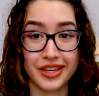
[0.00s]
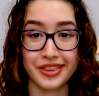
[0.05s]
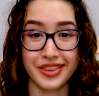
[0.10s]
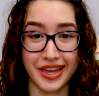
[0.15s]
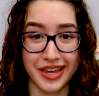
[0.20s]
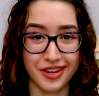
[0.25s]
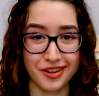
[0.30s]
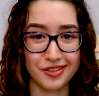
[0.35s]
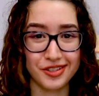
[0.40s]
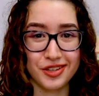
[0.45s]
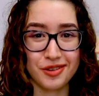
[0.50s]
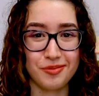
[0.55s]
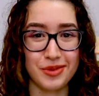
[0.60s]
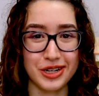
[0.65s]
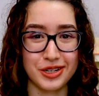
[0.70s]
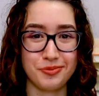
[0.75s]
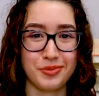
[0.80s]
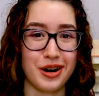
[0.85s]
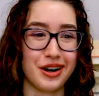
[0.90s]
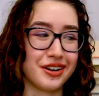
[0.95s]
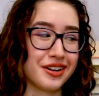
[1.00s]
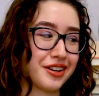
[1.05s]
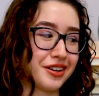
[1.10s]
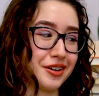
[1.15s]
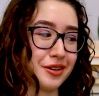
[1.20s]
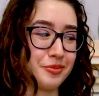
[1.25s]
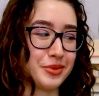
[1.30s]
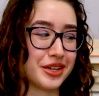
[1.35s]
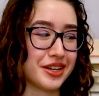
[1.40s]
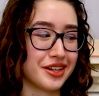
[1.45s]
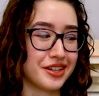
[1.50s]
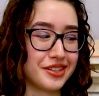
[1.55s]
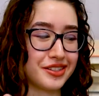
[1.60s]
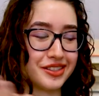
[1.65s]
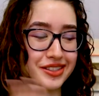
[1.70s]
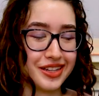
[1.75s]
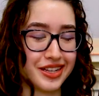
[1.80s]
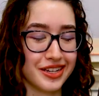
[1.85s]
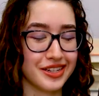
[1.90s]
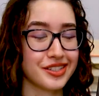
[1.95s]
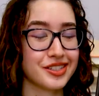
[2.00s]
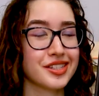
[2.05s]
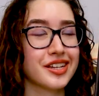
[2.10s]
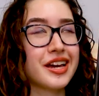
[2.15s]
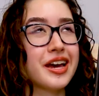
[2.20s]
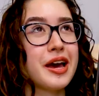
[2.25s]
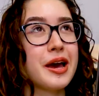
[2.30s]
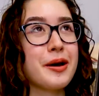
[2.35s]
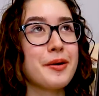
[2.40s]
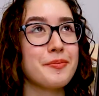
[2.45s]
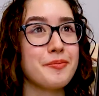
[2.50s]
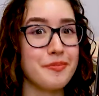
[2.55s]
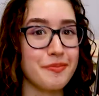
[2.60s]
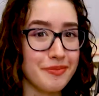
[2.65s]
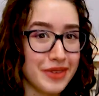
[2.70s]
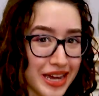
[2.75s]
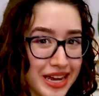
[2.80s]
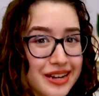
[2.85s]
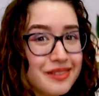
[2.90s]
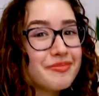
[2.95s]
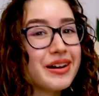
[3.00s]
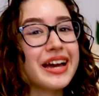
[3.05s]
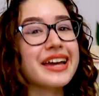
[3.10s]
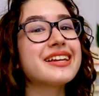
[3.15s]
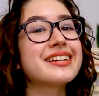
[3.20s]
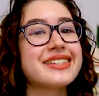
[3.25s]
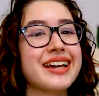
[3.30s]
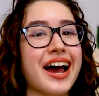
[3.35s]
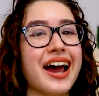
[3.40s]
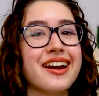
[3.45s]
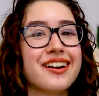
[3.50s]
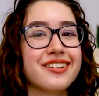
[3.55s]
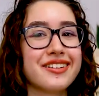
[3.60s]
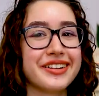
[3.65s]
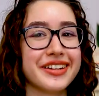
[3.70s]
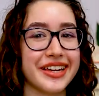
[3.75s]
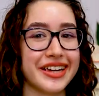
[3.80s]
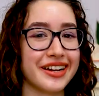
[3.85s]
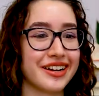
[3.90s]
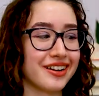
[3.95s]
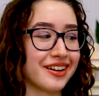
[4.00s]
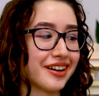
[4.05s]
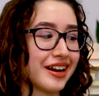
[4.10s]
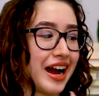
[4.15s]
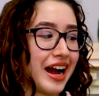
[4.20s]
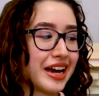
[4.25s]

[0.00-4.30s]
Thank you so much, Parker, because this made my entire year.